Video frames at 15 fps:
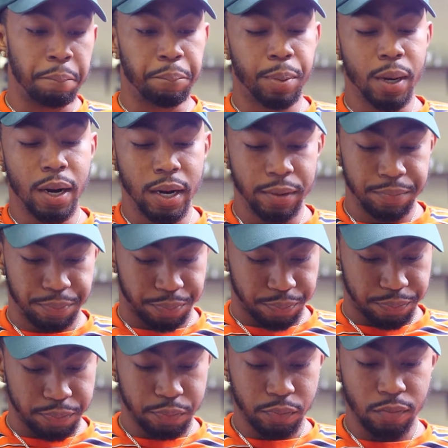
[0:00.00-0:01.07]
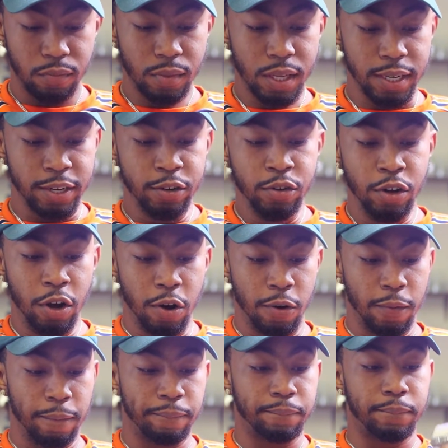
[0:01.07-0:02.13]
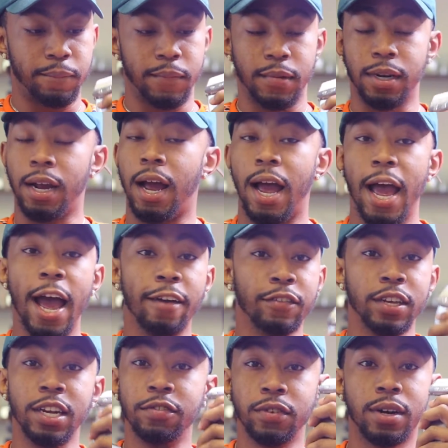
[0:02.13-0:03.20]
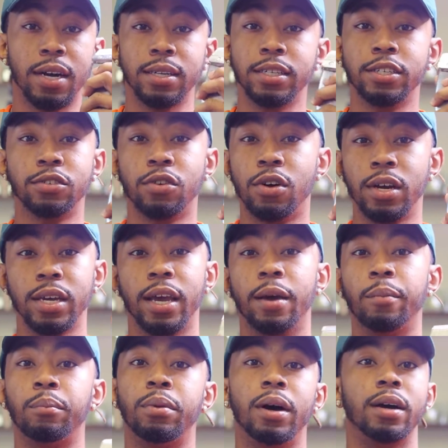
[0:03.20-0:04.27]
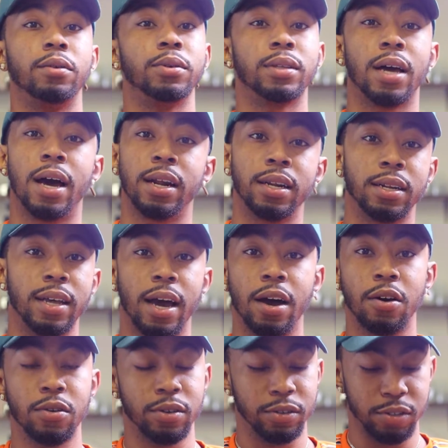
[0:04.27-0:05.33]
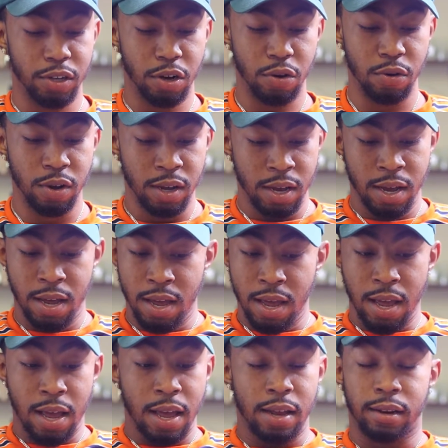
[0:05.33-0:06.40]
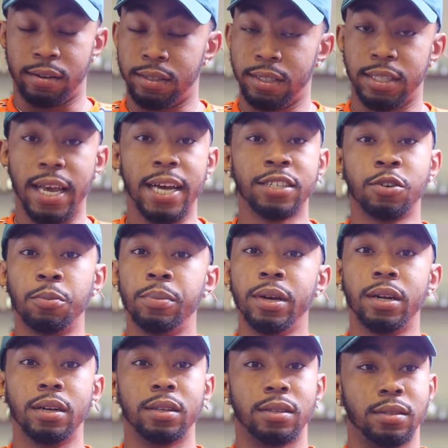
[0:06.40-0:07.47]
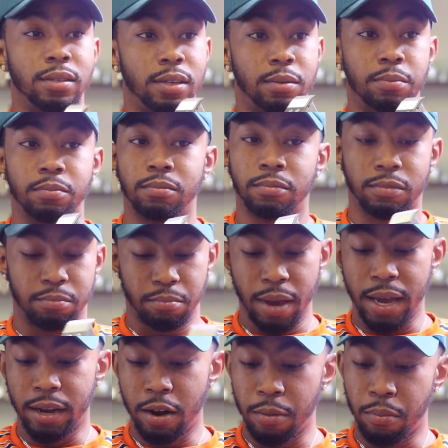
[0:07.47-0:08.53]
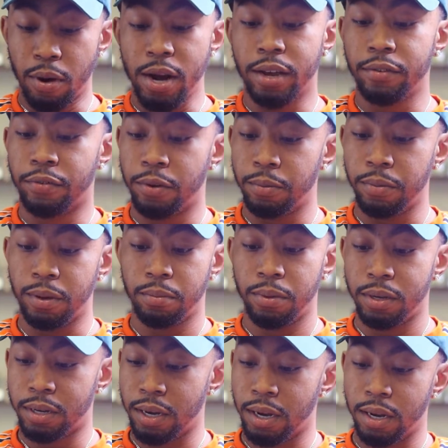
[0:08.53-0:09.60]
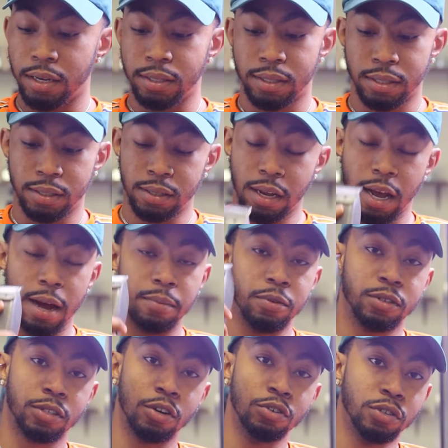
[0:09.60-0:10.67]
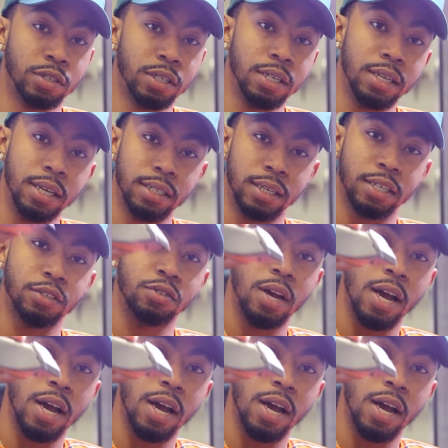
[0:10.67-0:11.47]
But you know, I haven't even cut these on yet, but without a doubt, you know, that's gonna be the make or break it for me, because you're so used to these, as you